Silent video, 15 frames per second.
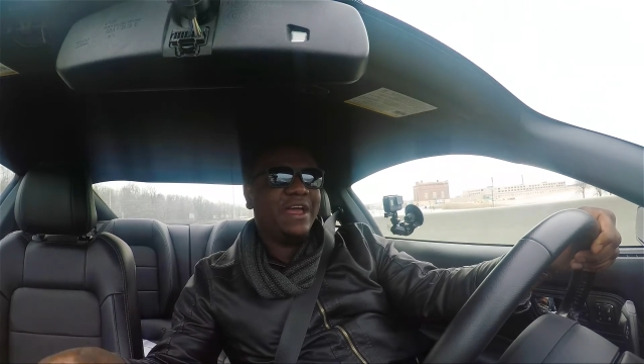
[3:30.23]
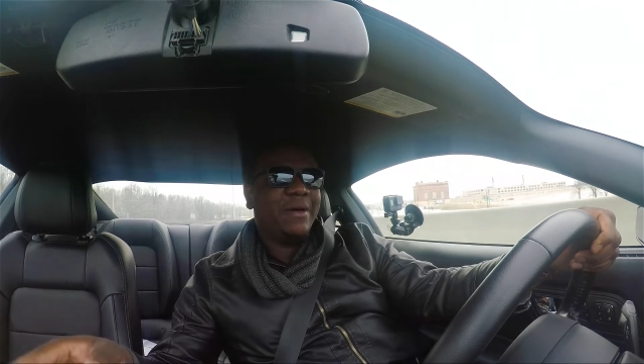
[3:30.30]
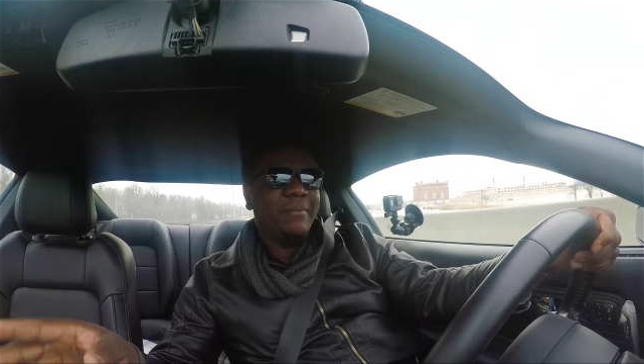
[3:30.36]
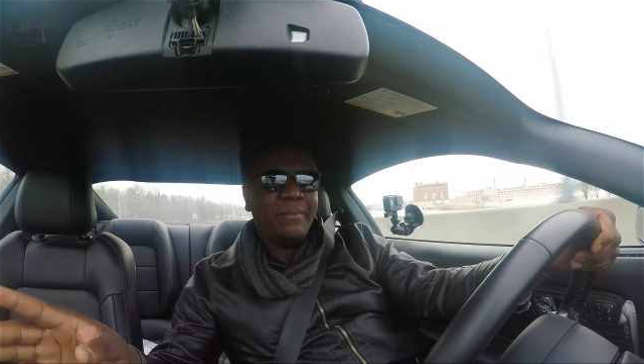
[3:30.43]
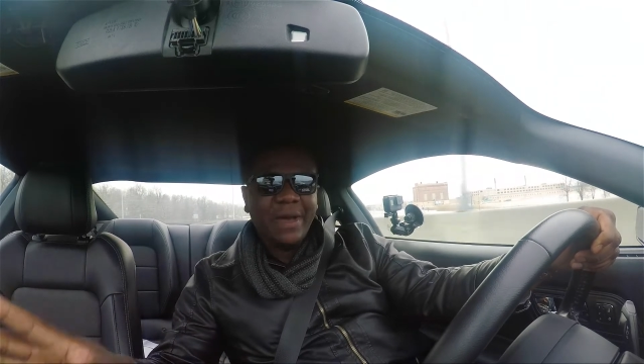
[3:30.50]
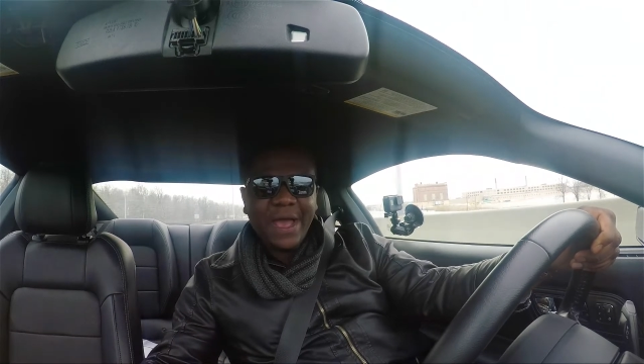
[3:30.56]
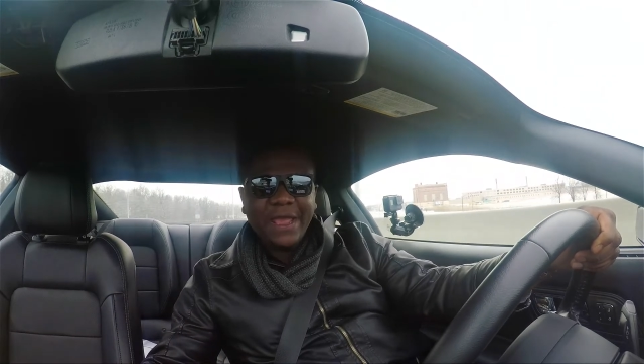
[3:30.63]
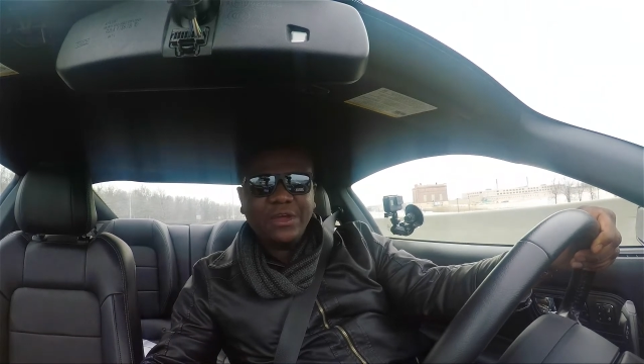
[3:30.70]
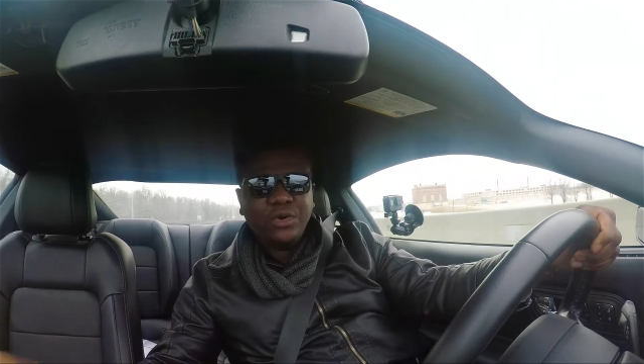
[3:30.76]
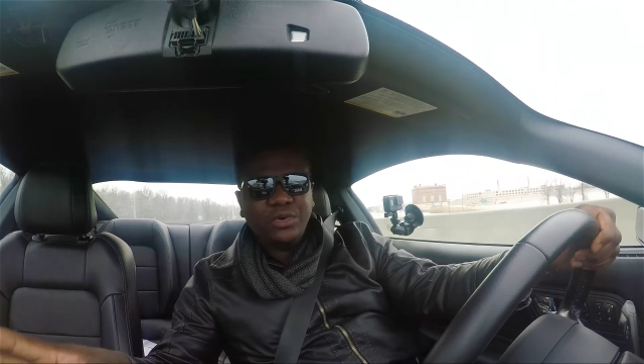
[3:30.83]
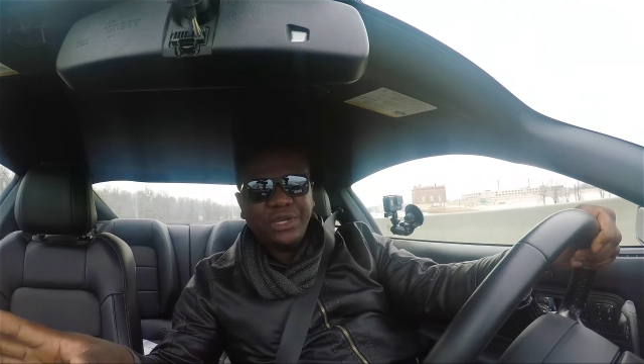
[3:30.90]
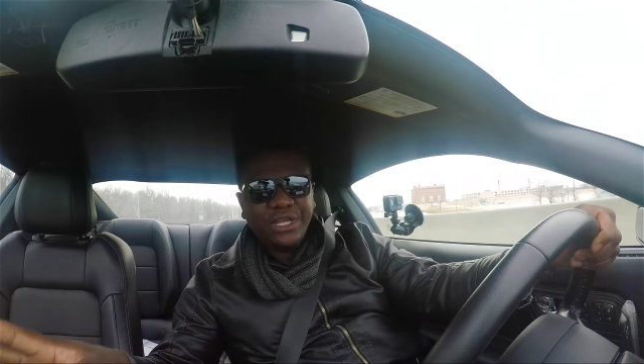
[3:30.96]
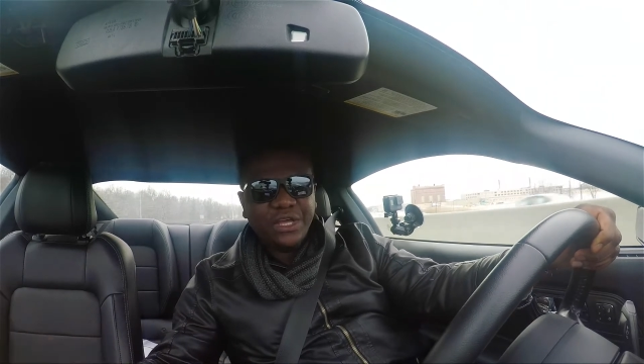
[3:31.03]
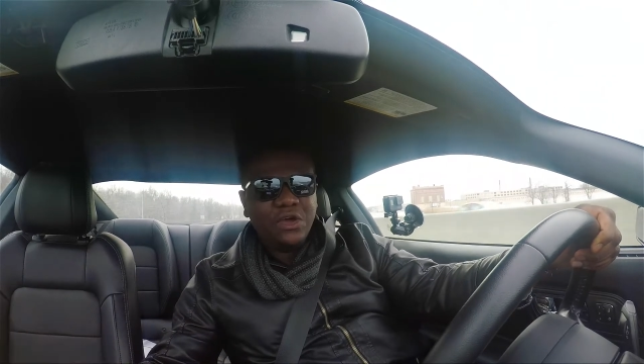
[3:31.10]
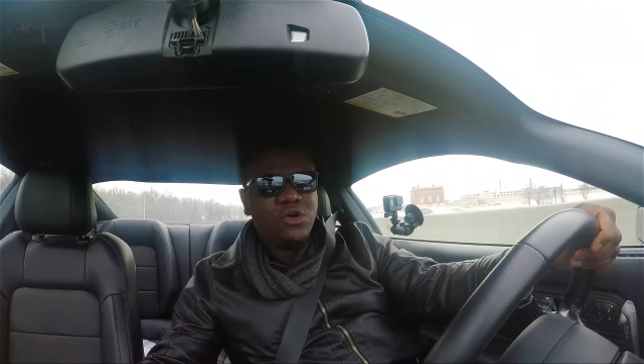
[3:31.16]
I might
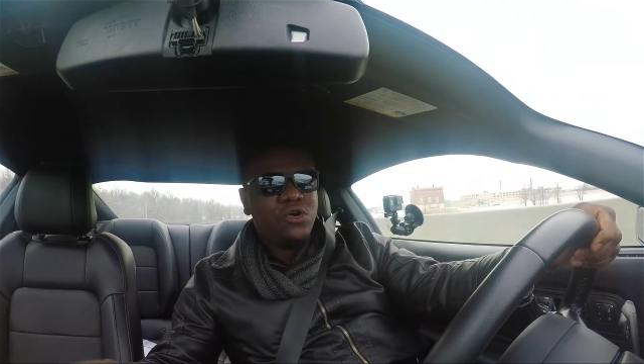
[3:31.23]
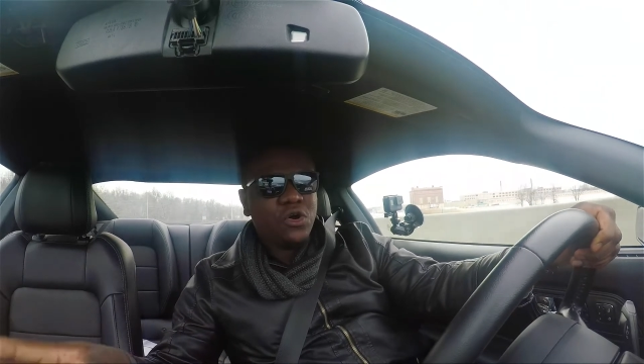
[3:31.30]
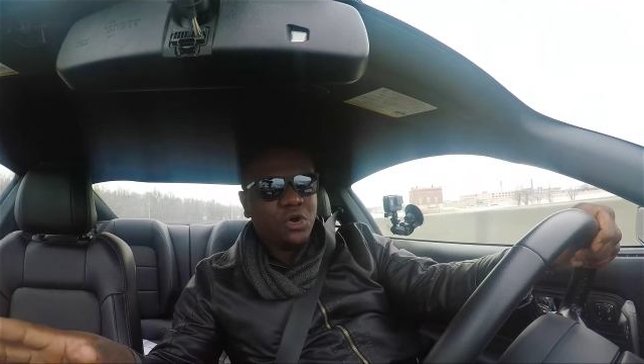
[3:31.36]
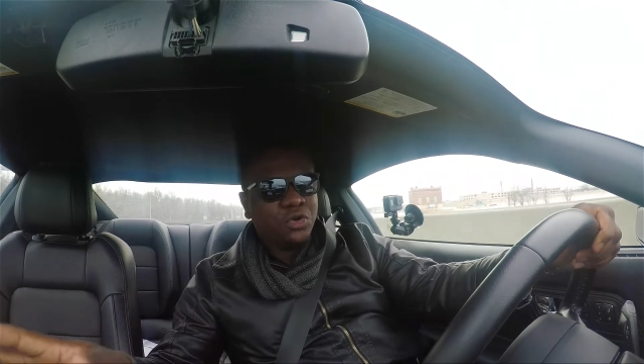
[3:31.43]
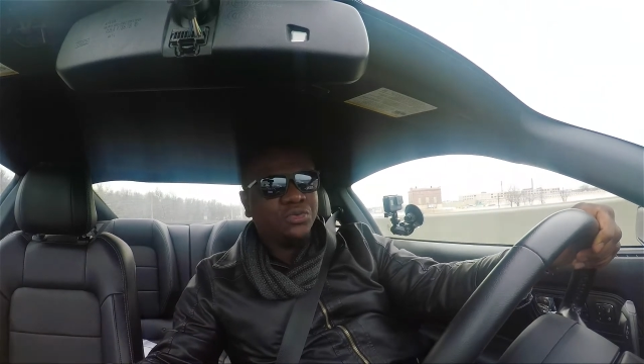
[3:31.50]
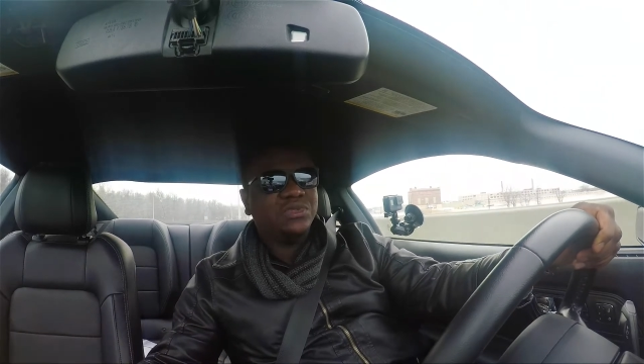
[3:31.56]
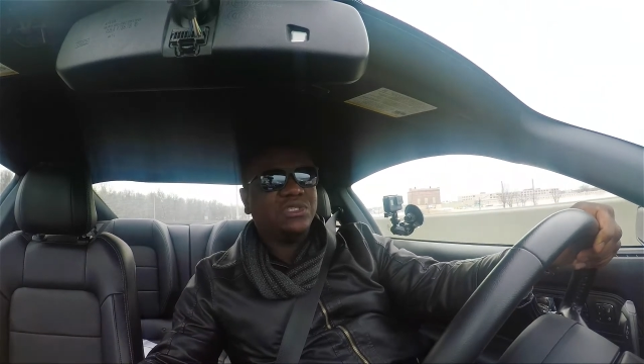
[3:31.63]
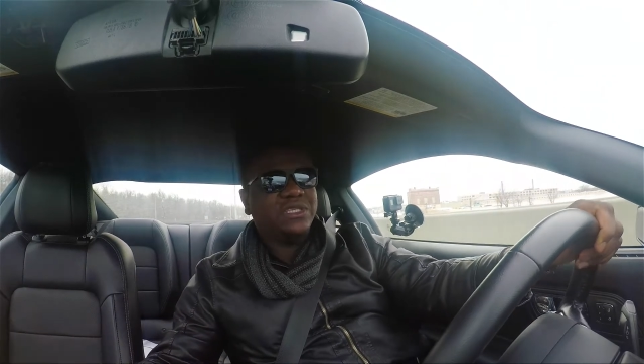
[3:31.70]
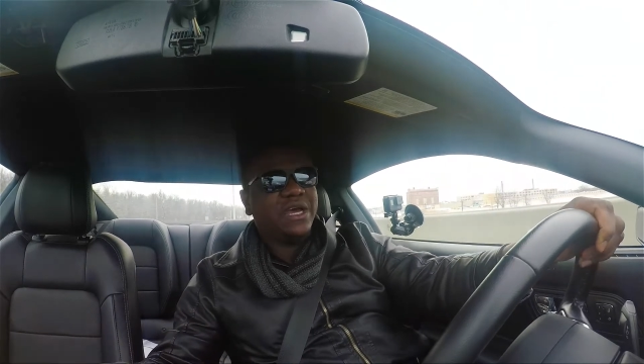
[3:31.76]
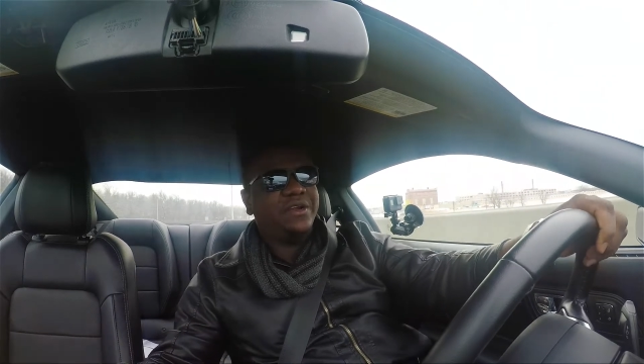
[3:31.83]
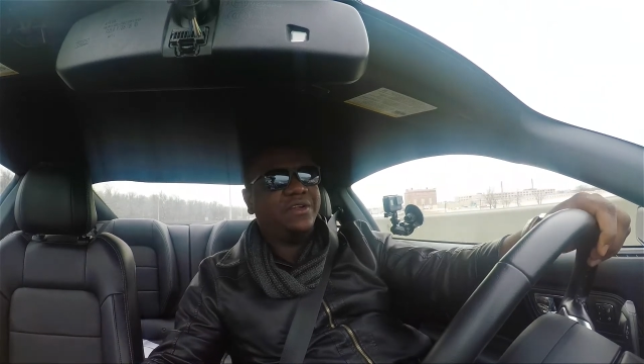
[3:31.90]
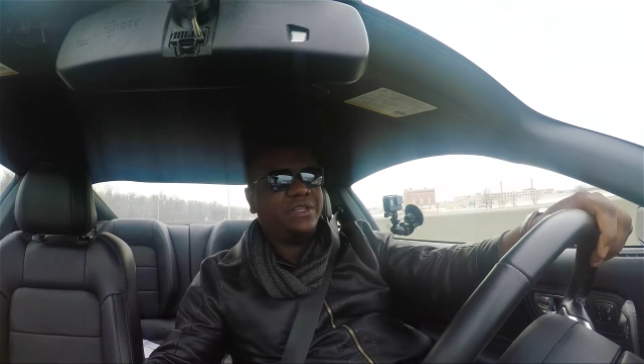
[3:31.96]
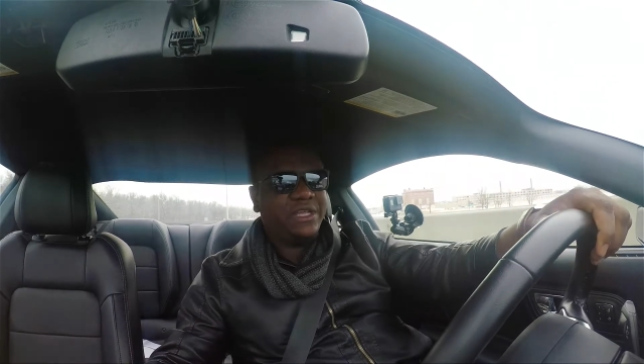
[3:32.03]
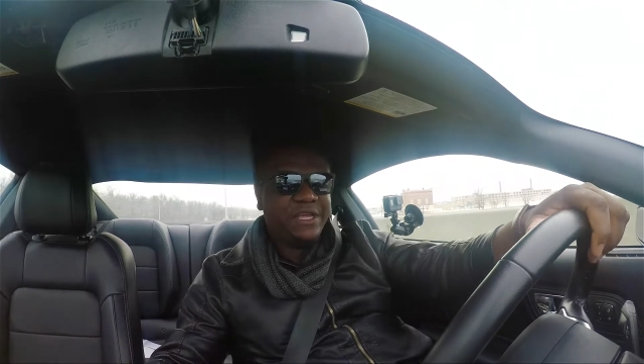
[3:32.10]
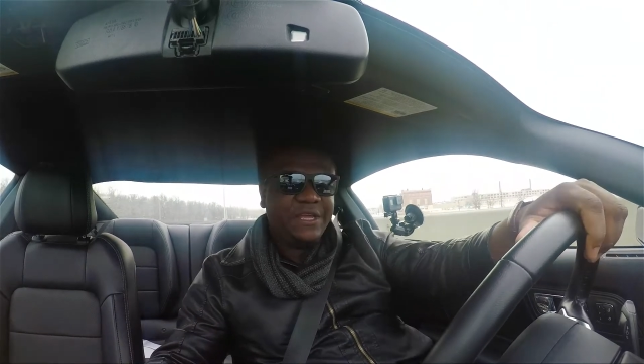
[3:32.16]
only go on
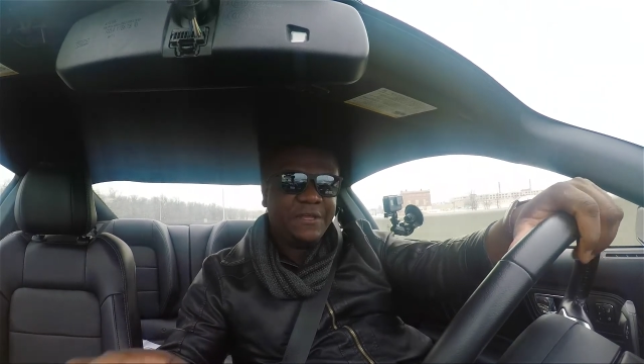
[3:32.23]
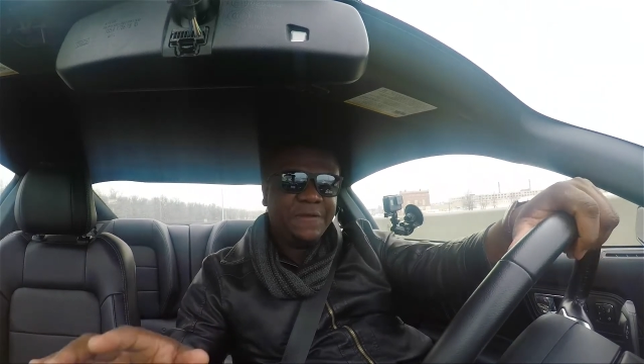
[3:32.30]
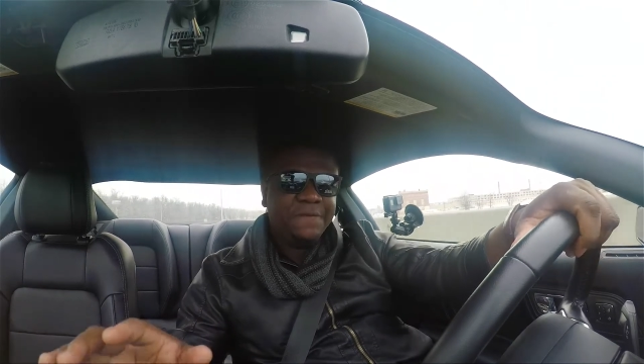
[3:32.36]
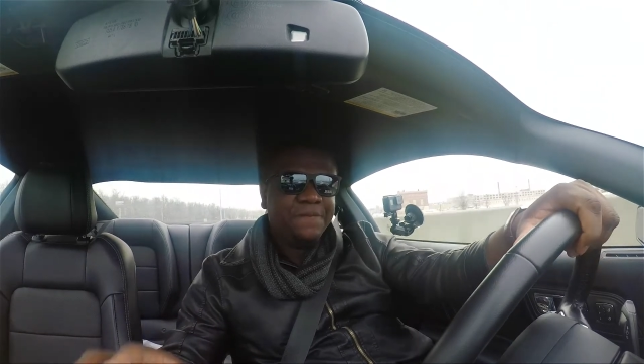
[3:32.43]
Saturday,